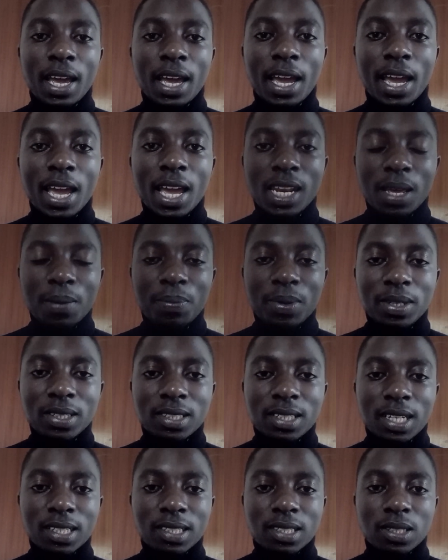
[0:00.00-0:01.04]
Any
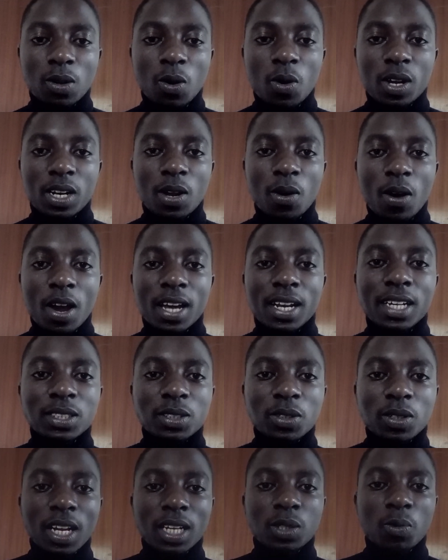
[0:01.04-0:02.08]
business or the
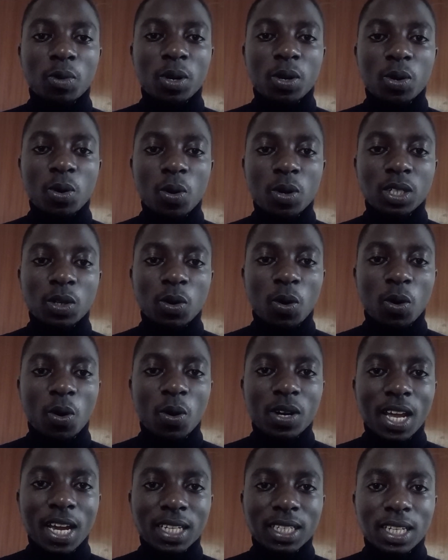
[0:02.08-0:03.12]
organization that will not
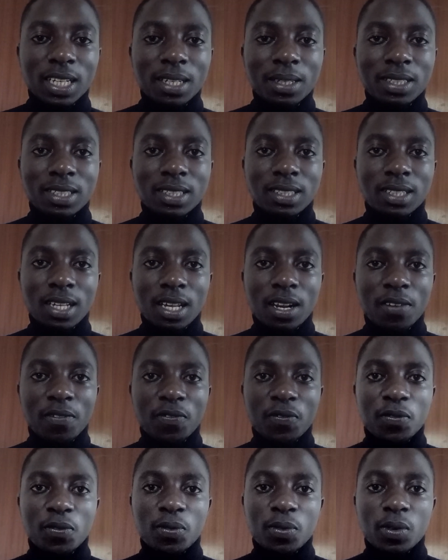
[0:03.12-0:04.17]
conduct itself
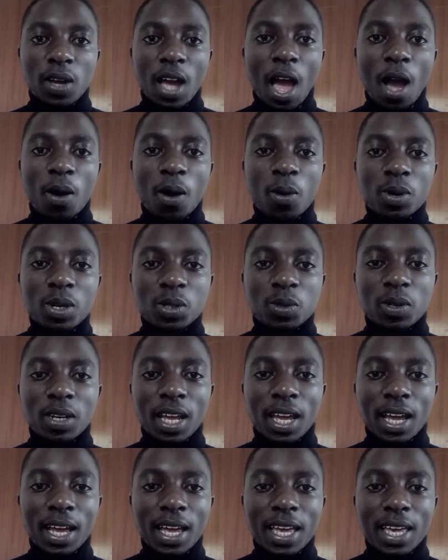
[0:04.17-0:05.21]
according to the
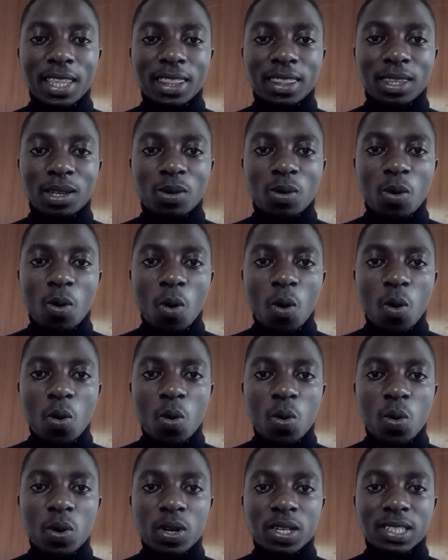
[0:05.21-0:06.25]

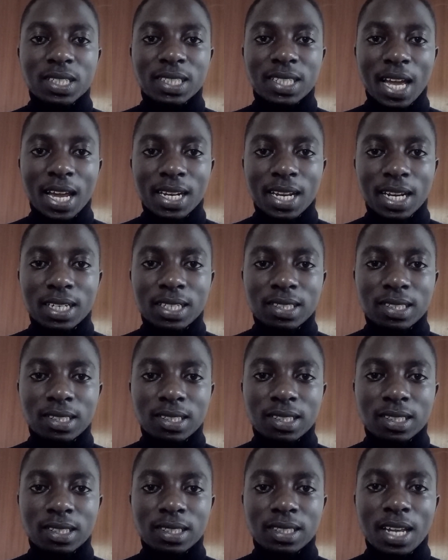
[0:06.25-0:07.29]
ethical standards,
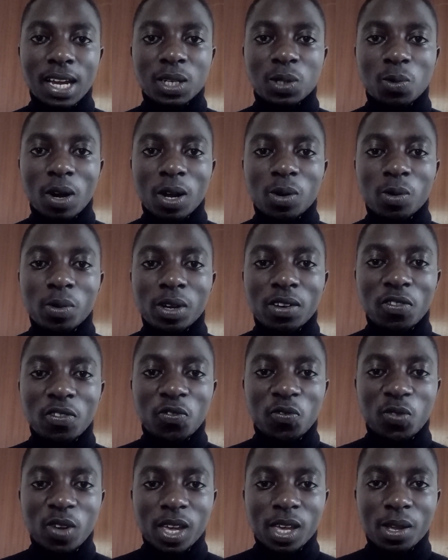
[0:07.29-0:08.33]
that one will
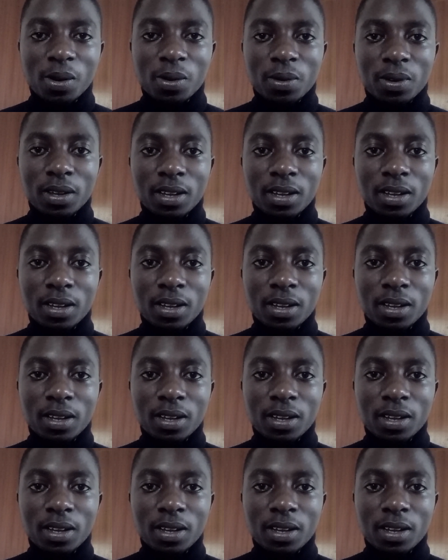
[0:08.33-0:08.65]
fail,